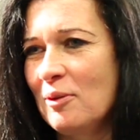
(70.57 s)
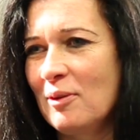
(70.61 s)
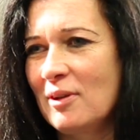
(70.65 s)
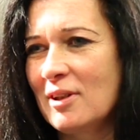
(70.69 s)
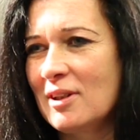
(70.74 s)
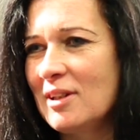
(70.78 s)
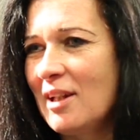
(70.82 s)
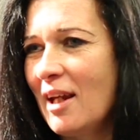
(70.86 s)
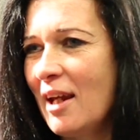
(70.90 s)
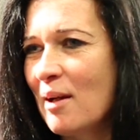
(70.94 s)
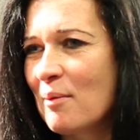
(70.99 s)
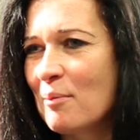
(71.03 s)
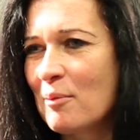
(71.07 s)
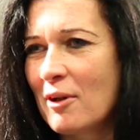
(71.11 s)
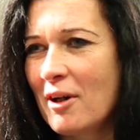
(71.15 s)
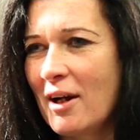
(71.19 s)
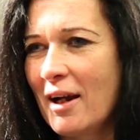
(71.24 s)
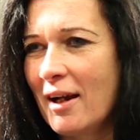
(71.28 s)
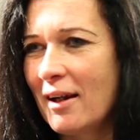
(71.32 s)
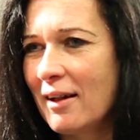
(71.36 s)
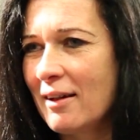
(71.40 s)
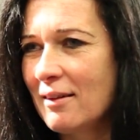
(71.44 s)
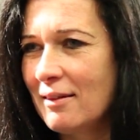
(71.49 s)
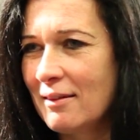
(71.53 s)
the
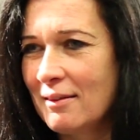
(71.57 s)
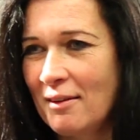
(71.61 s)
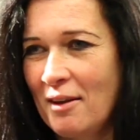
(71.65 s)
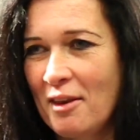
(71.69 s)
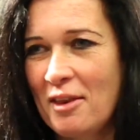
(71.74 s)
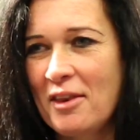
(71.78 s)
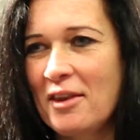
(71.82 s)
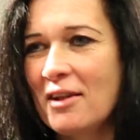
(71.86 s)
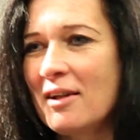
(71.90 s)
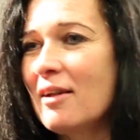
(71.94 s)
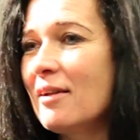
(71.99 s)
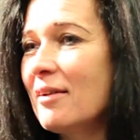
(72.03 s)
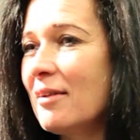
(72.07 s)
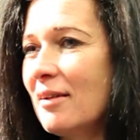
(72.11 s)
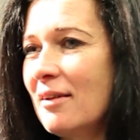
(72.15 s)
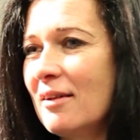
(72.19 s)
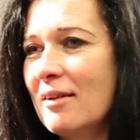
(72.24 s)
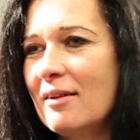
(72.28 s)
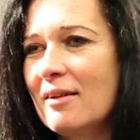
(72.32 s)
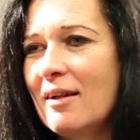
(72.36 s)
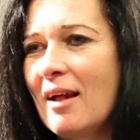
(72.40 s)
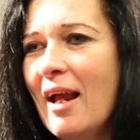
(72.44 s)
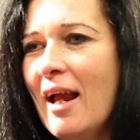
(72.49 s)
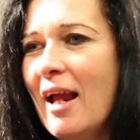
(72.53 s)
Tamarack Theater
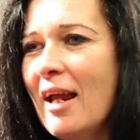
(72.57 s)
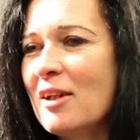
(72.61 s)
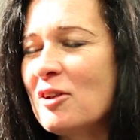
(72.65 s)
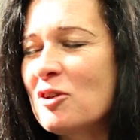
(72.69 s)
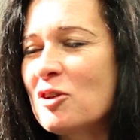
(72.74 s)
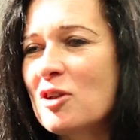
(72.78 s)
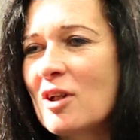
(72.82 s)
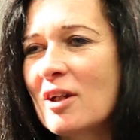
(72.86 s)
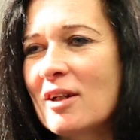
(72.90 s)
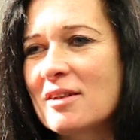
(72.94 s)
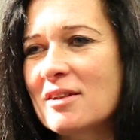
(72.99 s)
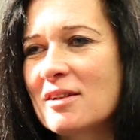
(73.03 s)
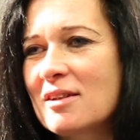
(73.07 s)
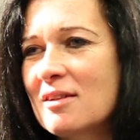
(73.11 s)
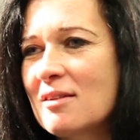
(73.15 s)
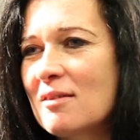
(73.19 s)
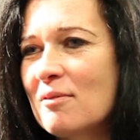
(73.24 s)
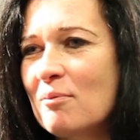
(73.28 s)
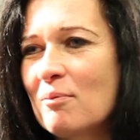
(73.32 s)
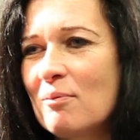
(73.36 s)
and just